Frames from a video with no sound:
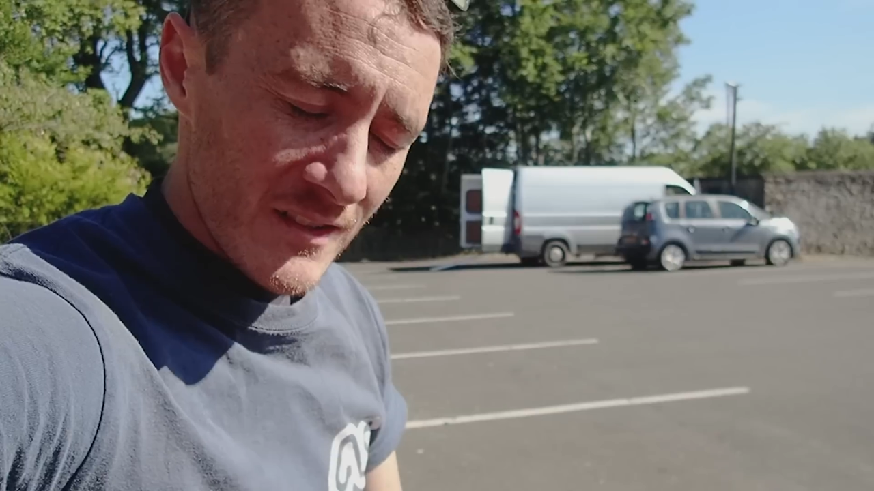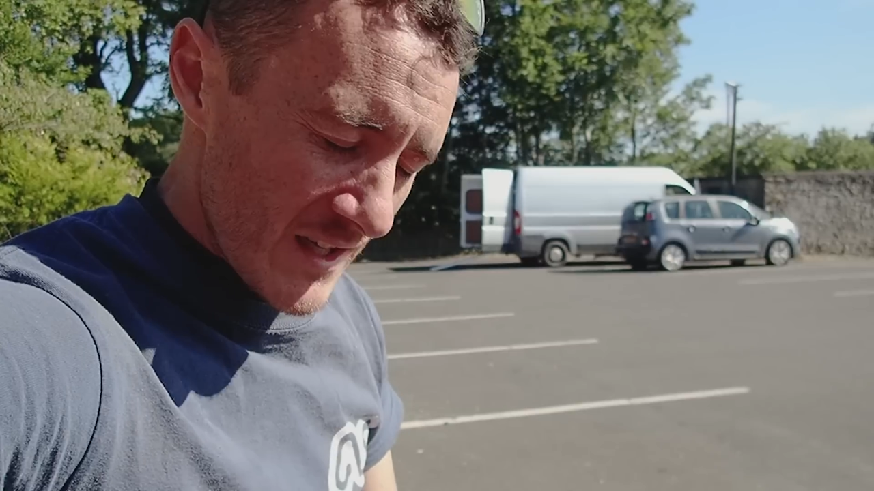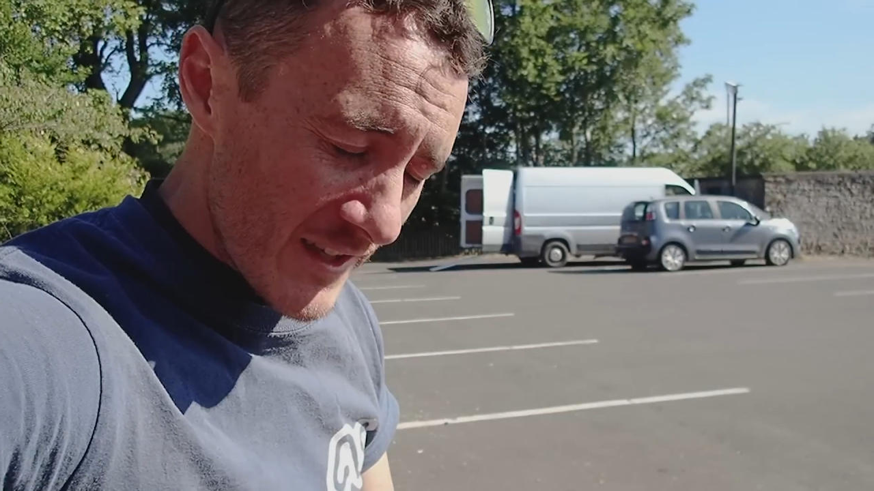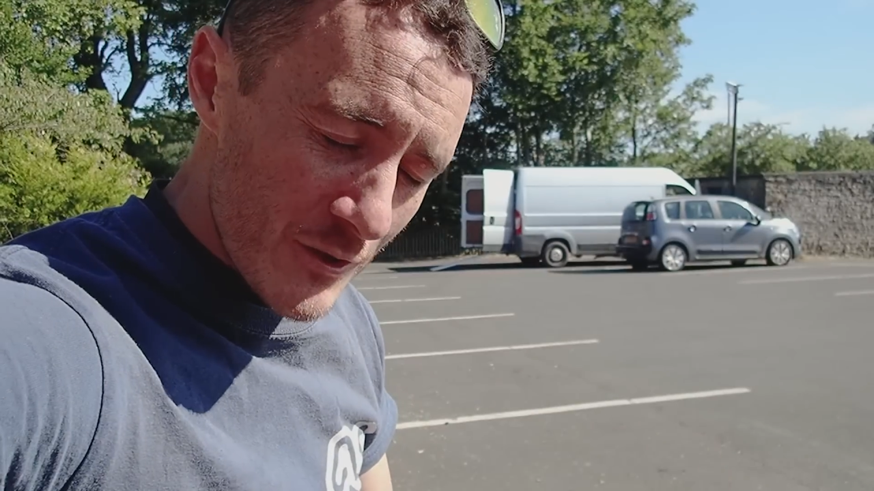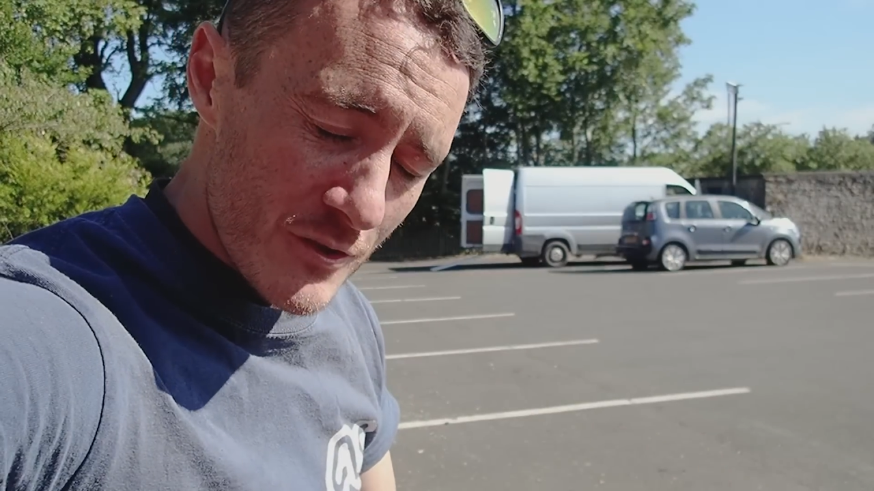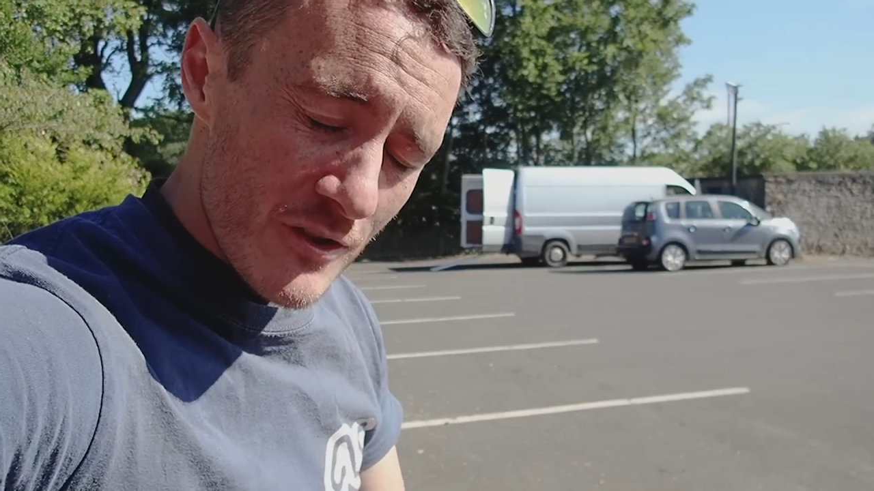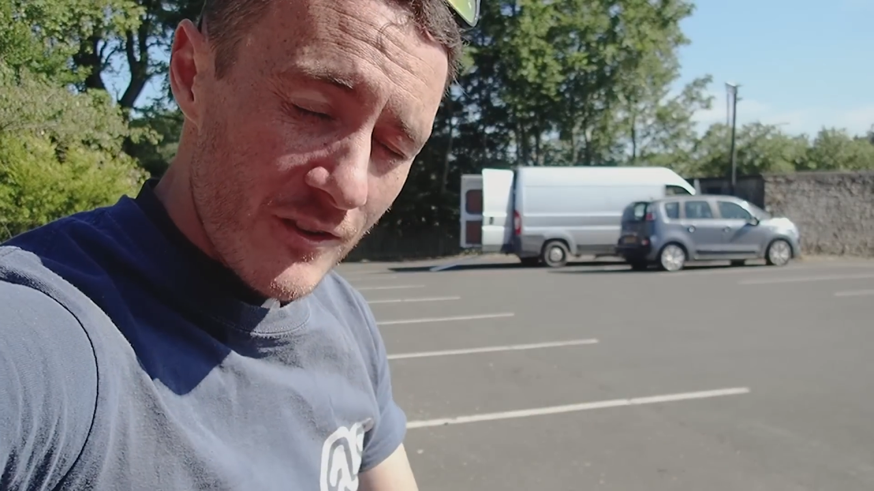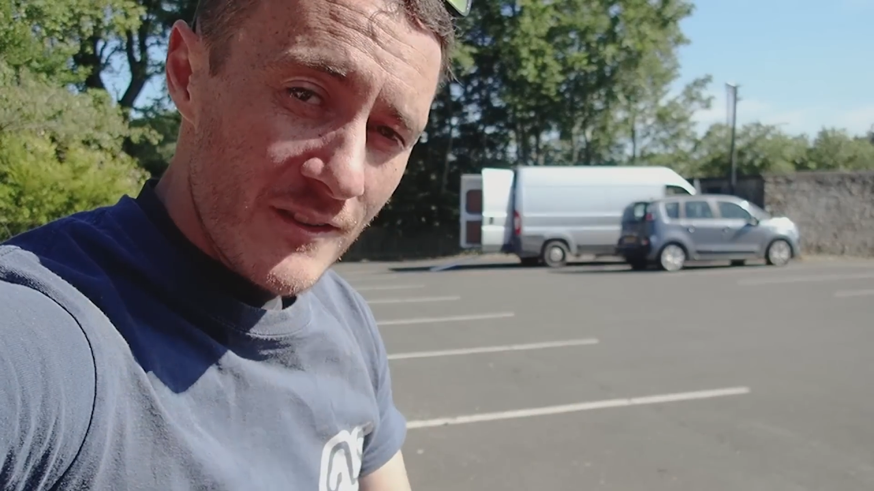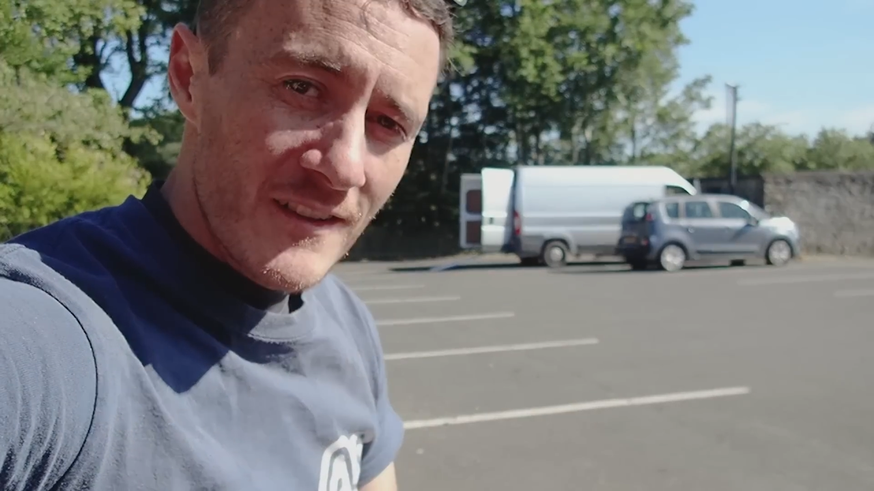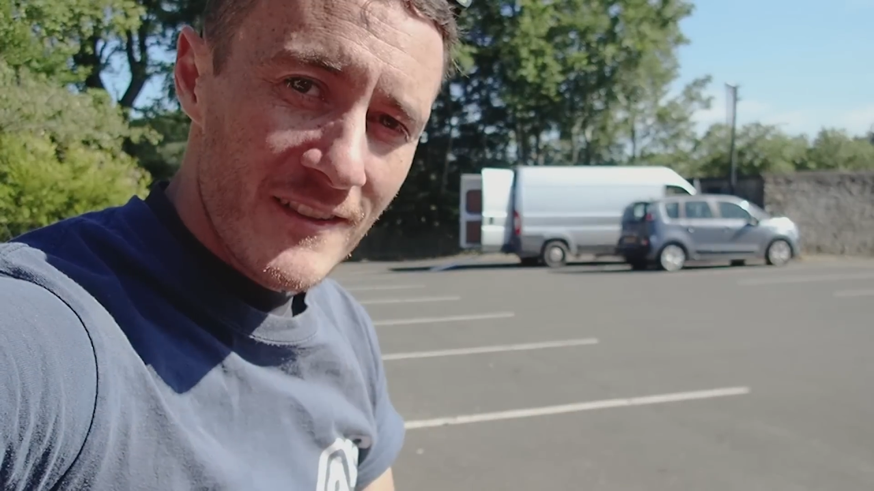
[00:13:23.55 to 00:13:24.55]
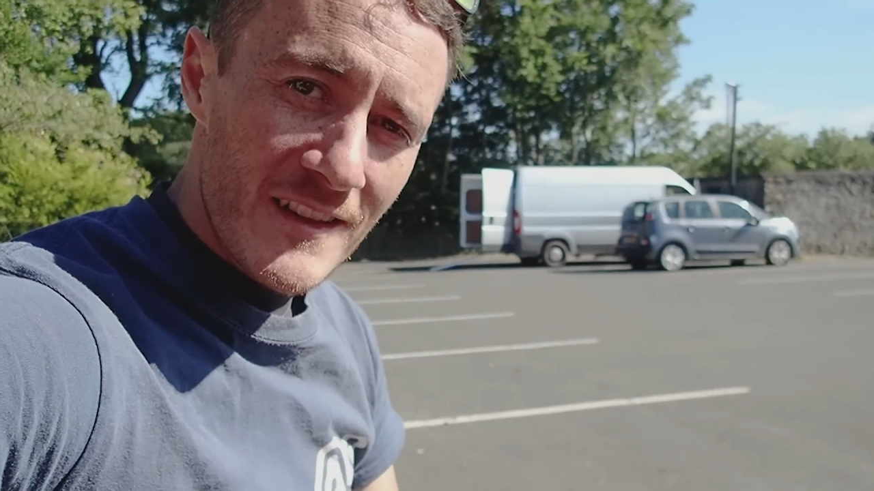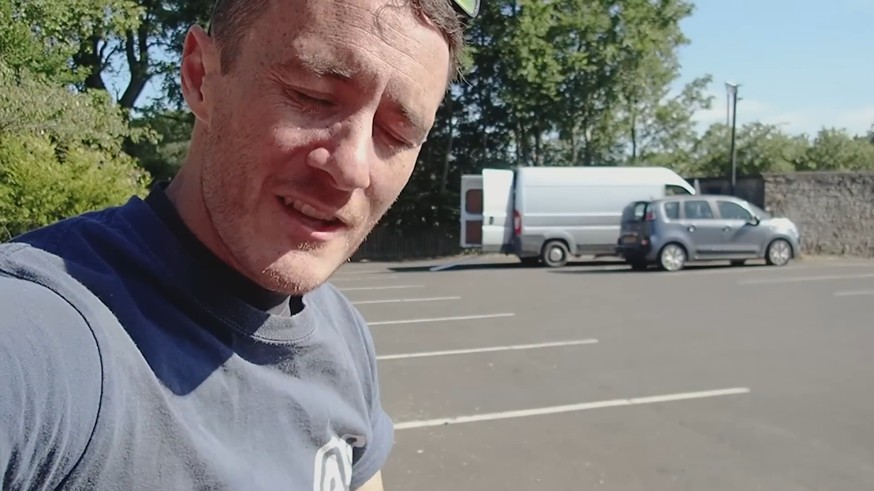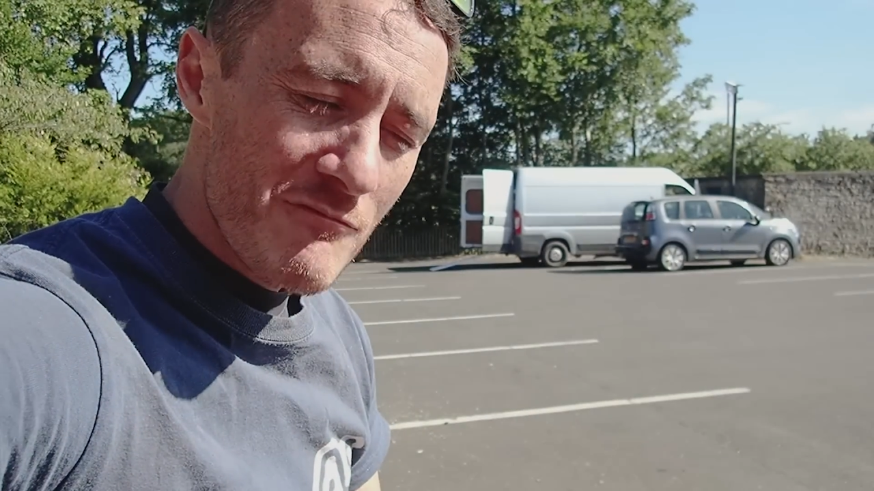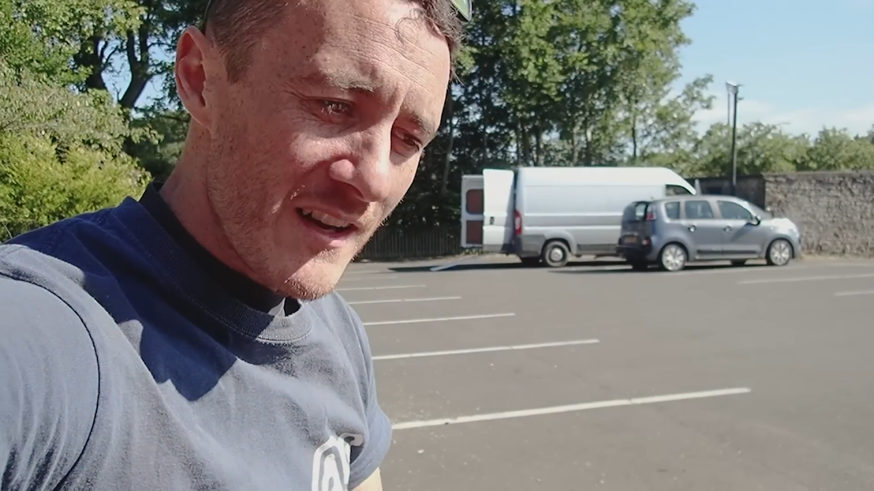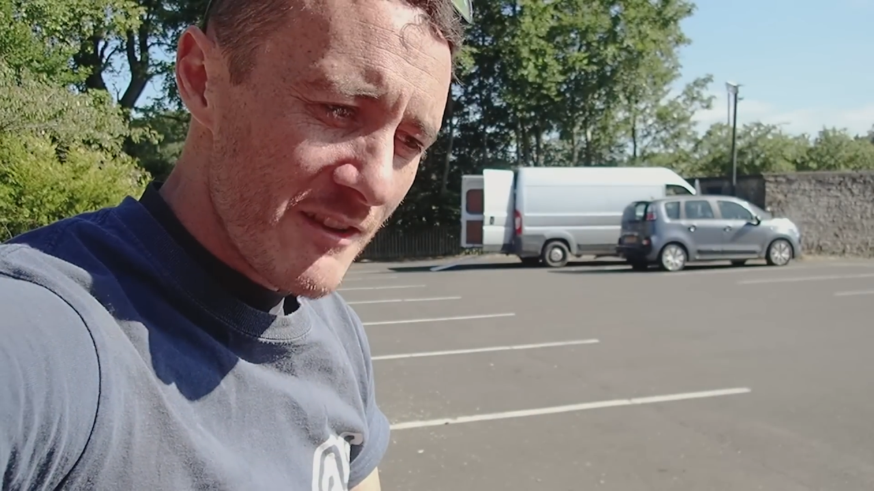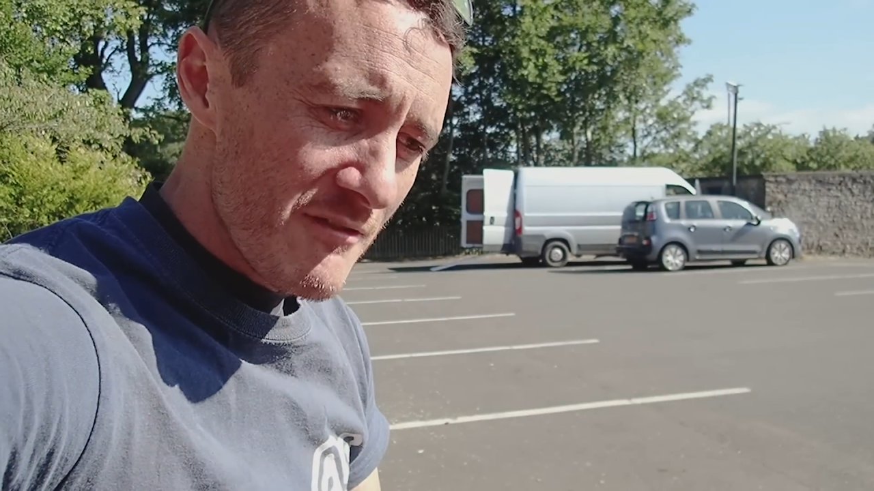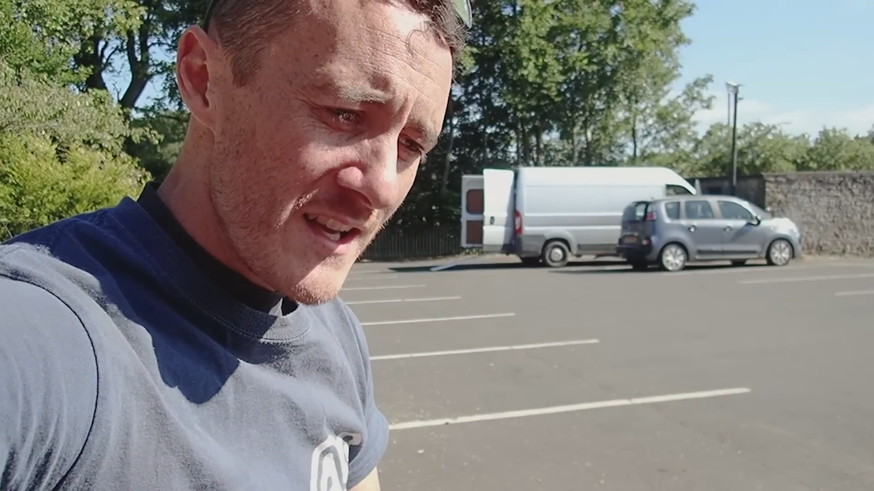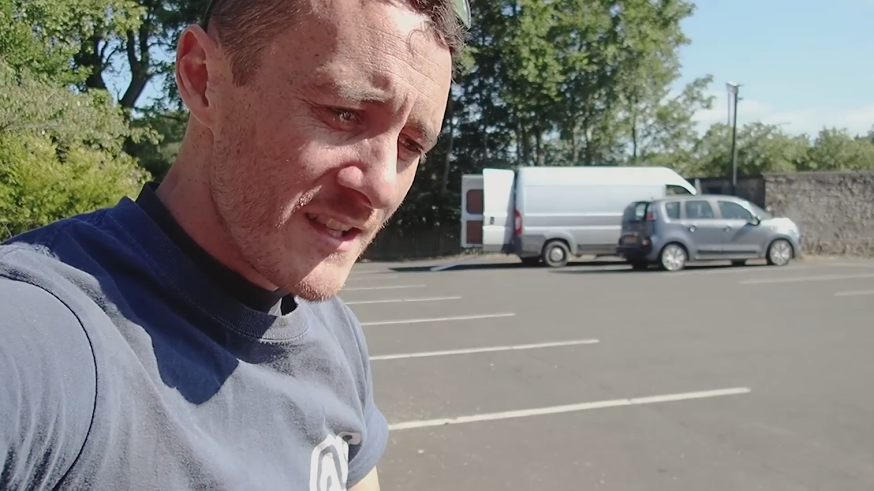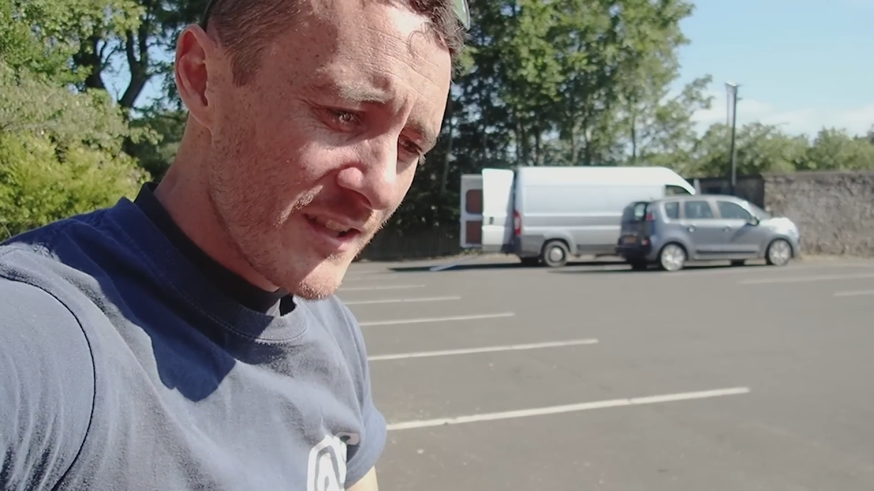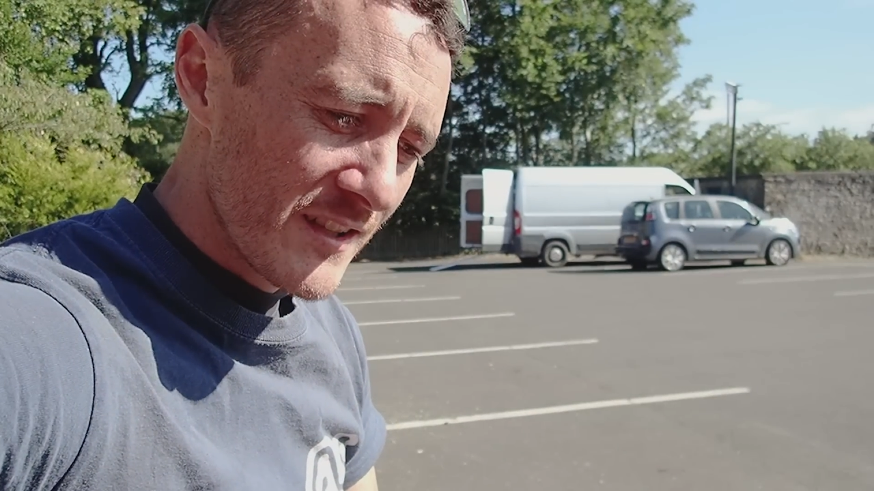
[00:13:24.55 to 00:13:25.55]
Thank you, John. Thank you, Rally
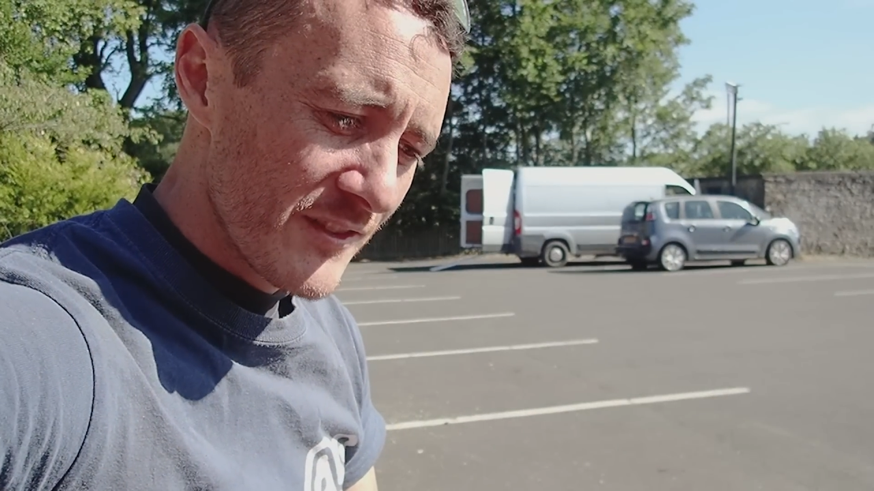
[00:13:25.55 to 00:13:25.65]
Raid,